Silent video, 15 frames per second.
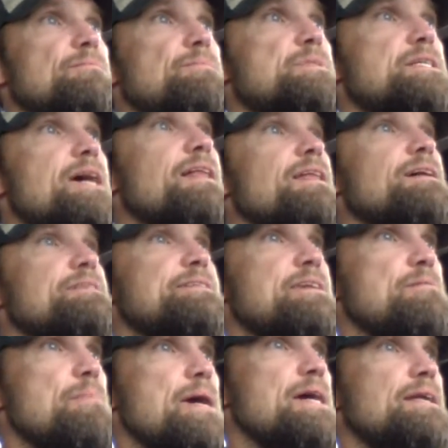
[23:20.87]
tell us he
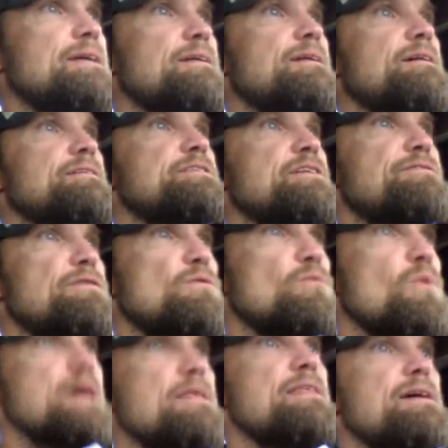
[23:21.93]
made it a different
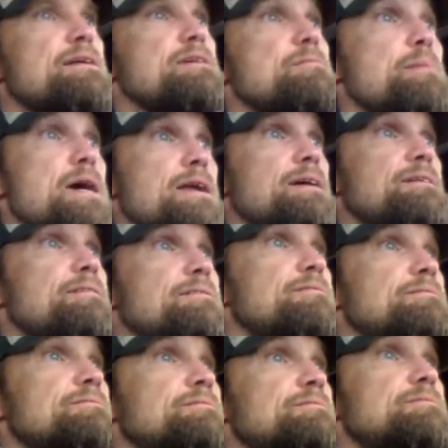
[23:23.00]
way than he made it.
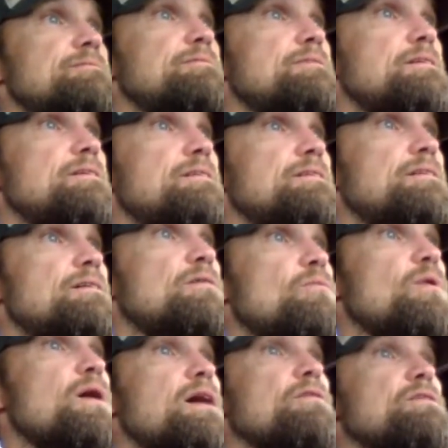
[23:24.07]

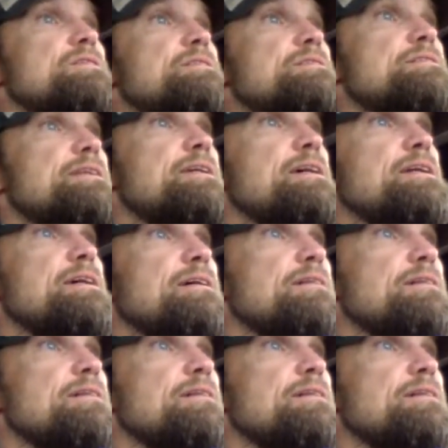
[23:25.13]
Wow, this is skinny.